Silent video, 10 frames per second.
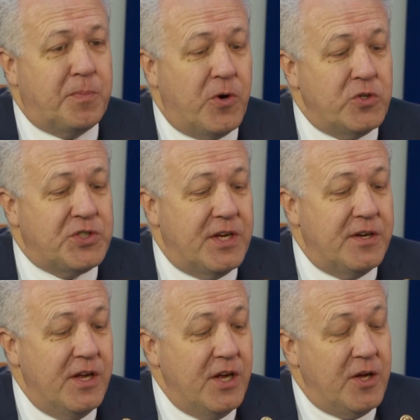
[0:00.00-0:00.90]

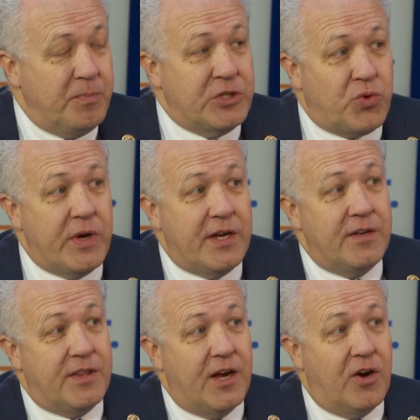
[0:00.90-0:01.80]
person,
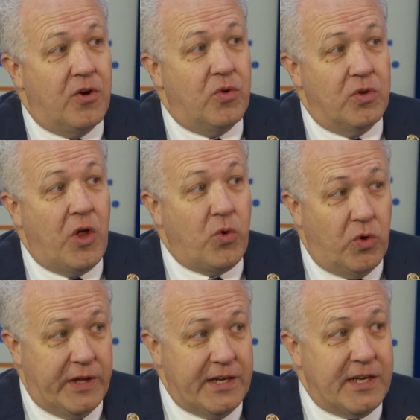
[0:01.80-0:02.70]
between their
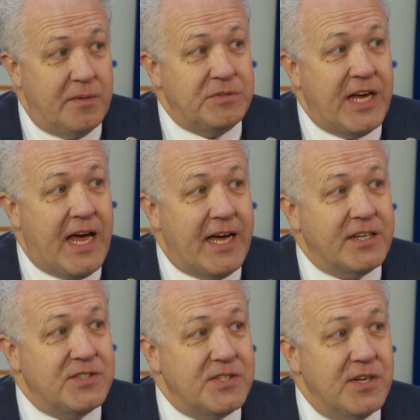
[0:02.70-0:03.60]
local income
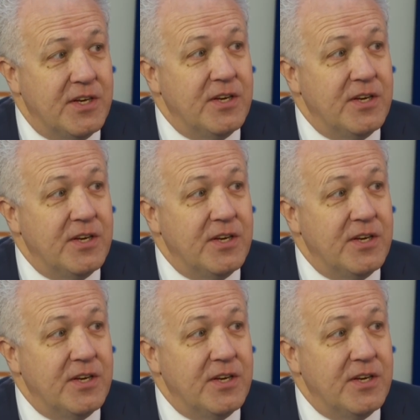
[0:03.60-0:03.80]
tax